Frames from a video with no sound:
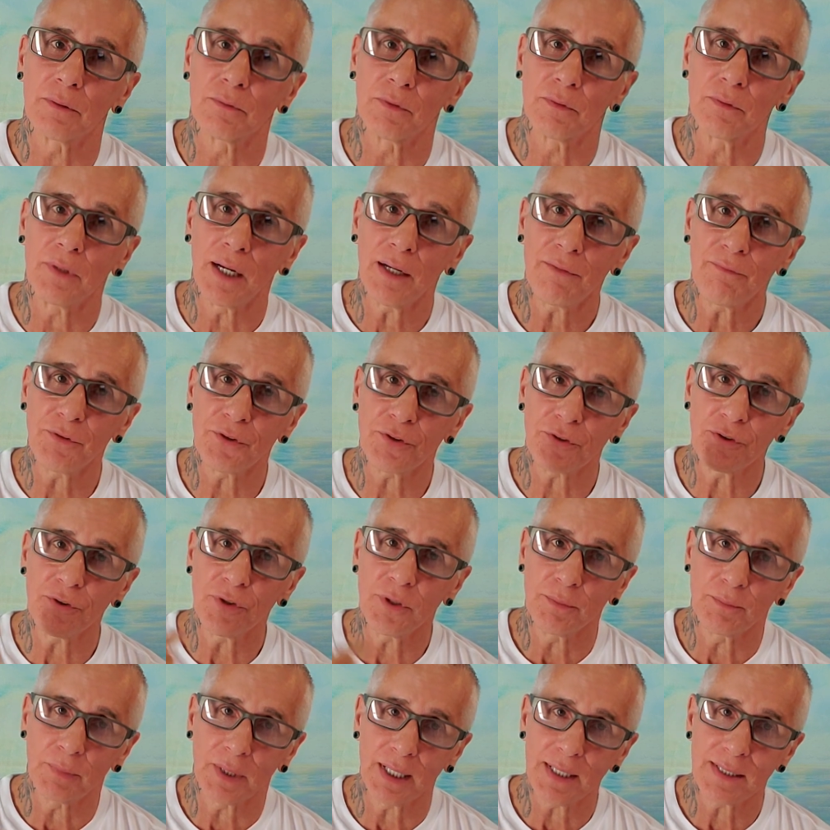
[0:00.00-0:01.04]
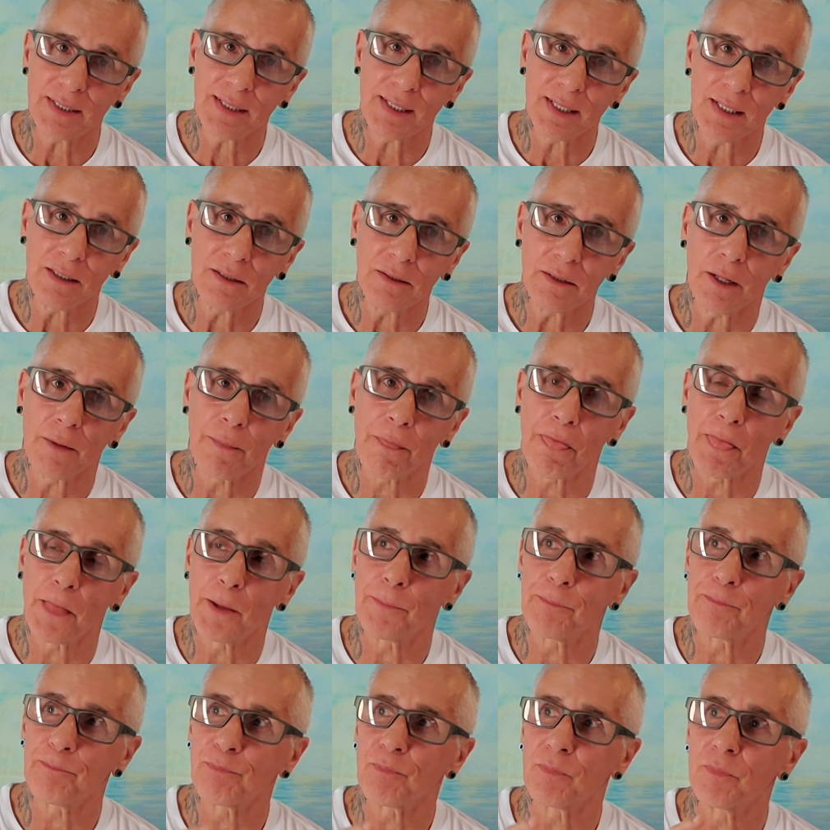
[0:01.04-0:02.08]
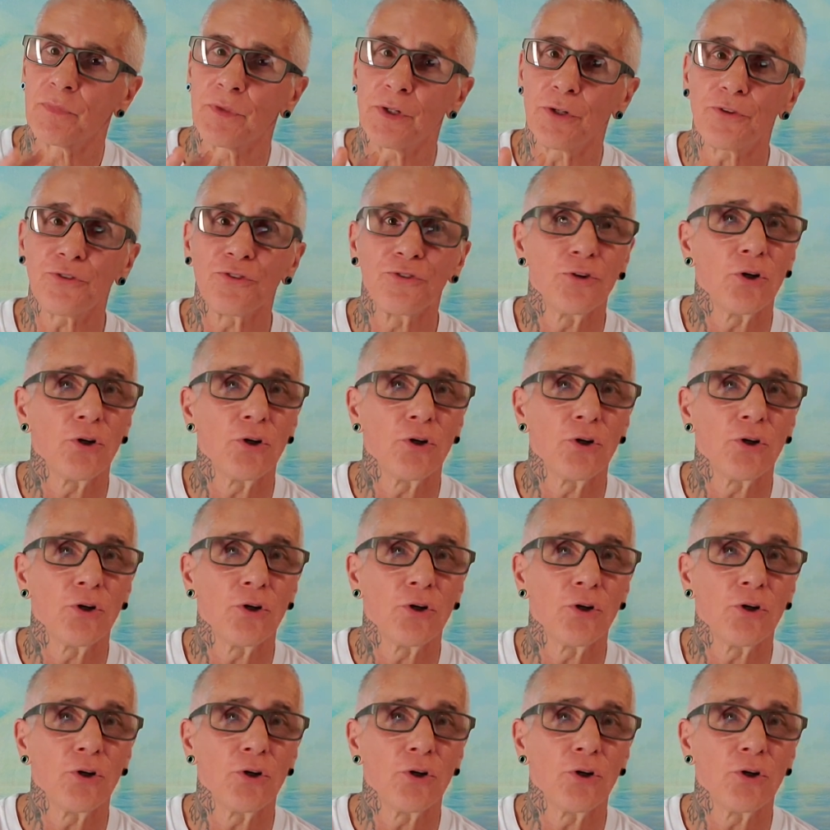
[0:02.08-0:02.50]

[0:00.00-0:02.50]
La Fortuna, my town, there's